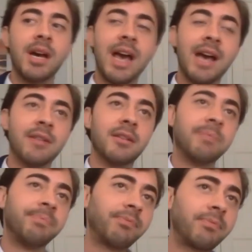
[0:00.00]
And
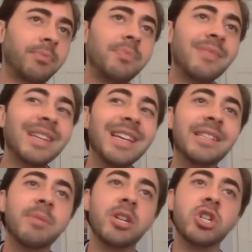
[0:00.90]

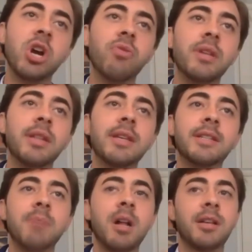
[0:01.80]
it's been shown that
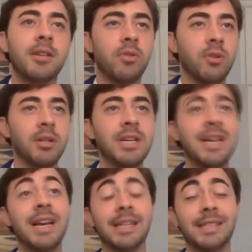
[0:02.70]
this molecule
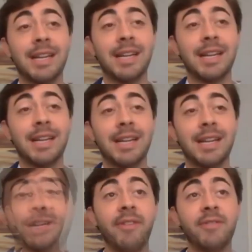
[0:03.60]
extends lifespan
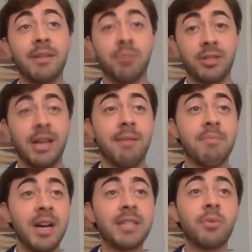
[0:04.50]
about fifteen percent
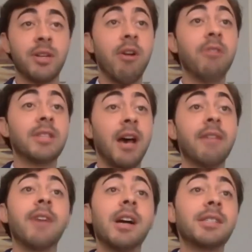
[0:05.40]
in mice with no side
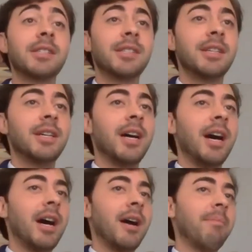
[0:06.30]
effects.
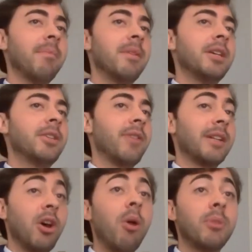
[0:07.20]
Um, So
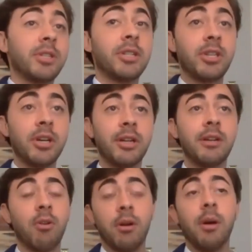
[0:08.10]
that's almost as
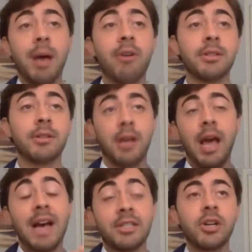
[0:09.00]
good, or about as,
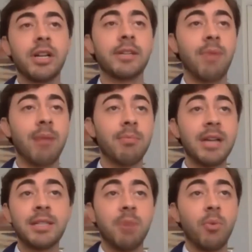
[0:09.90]
as good as
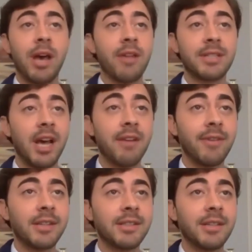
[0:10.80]
rapamycin, but without the side effects.